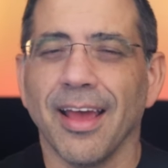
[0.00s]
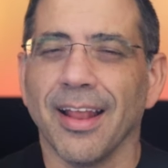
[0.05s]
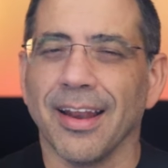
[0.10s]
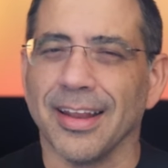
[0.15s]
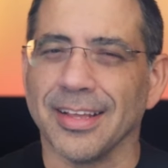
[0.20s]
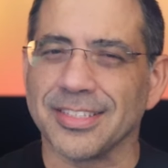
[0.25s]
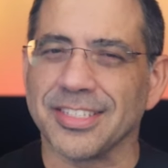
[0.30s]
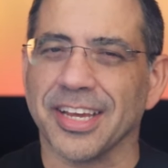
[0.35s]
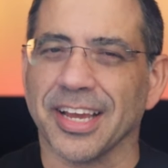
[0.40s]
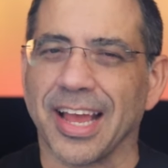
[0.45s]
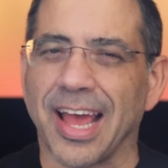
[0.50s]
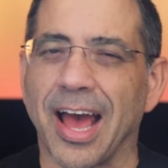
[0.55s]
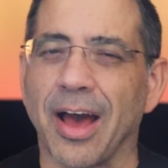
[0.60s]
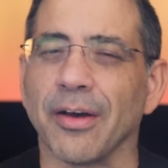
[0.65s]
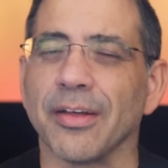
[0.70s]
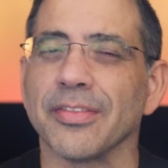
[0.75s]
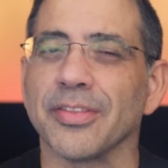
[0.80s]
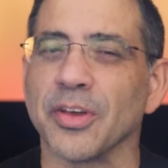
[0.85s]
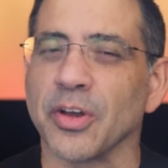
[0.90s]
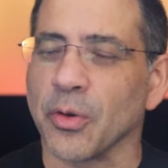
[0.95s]
Let's check
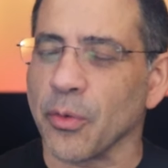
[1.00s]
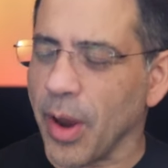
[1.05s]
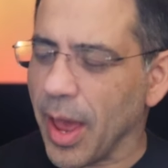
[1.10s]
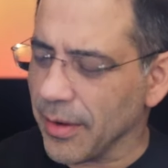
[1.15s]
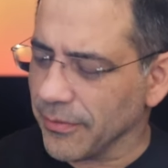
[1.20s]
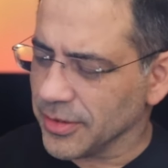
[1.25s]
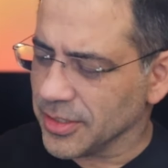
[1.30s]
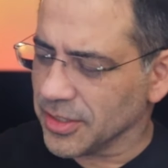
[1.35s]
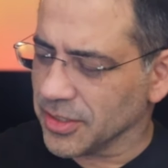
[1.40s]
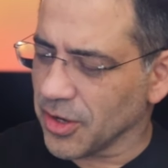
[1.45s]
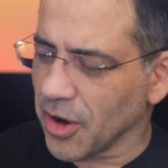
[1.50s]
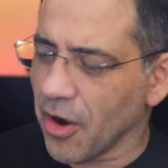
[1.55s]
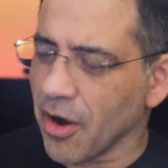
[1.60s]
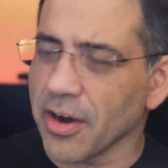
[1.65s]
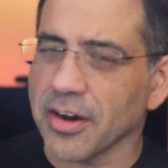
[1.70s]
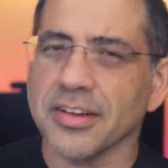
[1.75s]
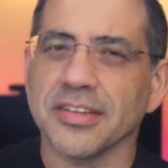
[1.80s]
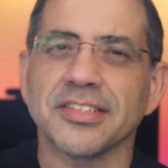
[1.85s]
out the GravaStar